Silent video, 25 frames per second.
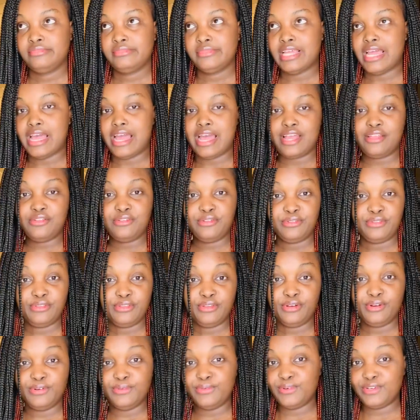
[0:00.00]
I don't
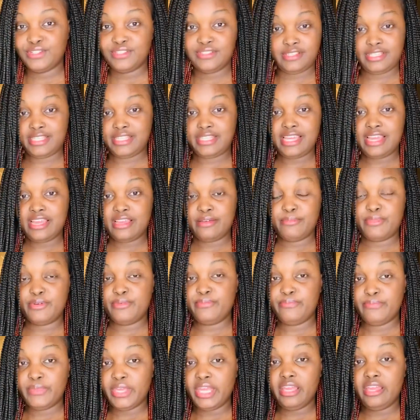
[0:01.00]
know what to say, but
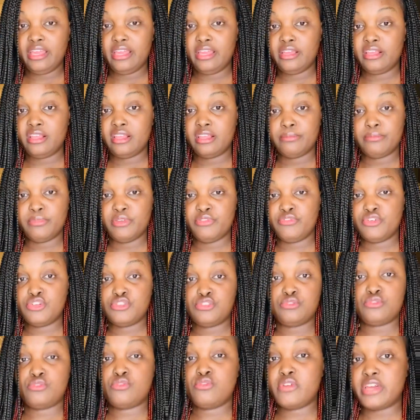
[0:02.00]
me, before
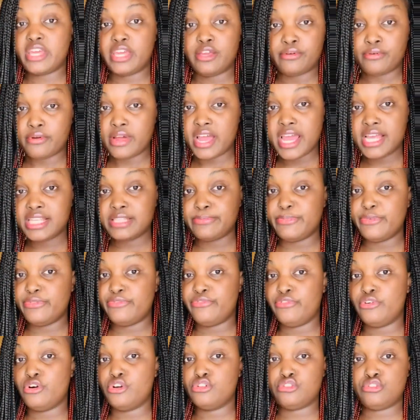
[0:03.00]
to cook a rice,
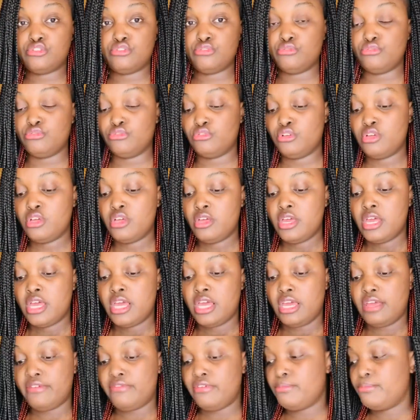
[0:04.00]
before to
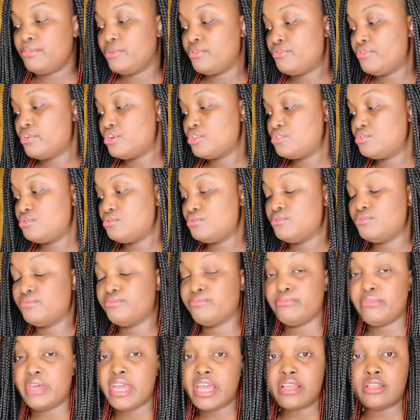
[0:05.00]

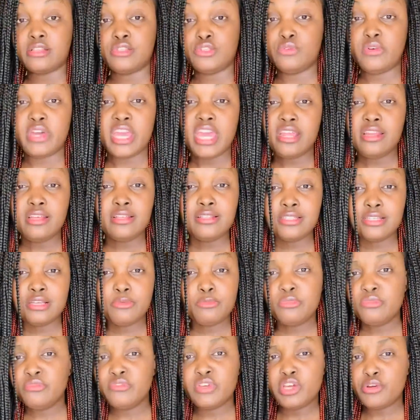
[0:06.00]
do anything
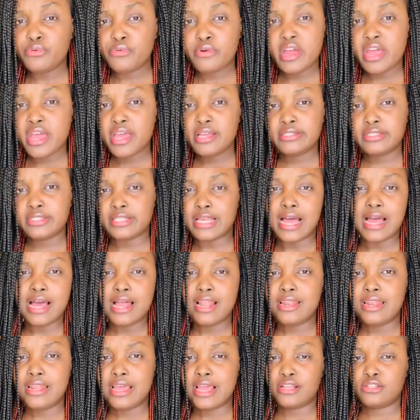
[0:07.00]
with a rice, I
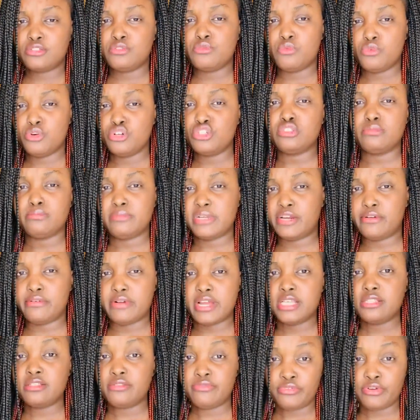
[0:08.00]
like to wash my
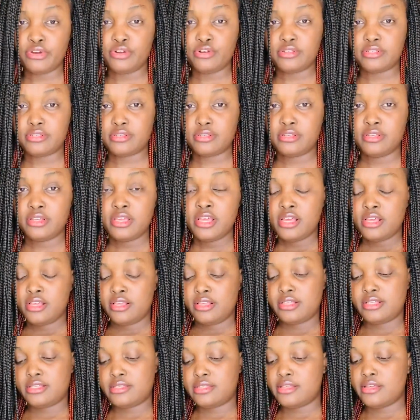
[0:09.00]
rice first.
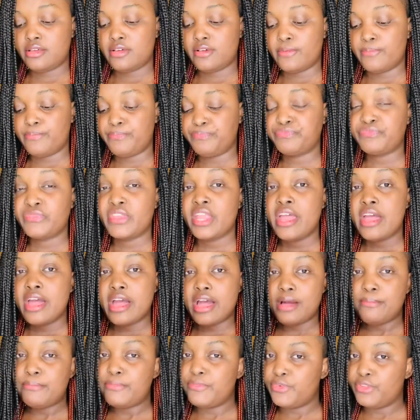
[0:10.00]
So
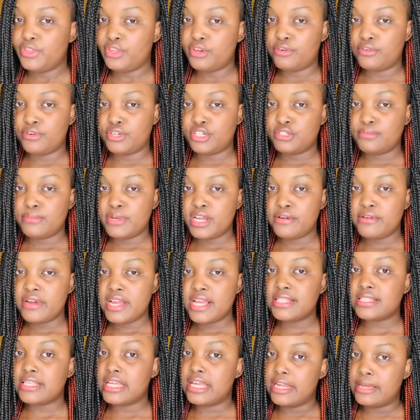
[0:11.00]
I'm gonna wash my
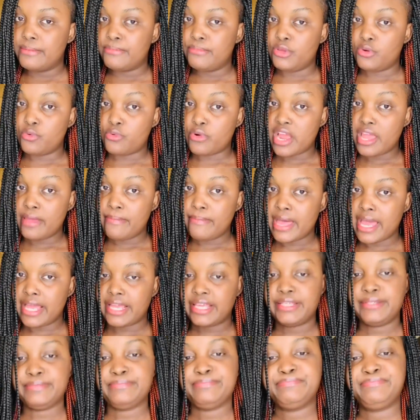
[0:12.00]
rice and I'll be right back.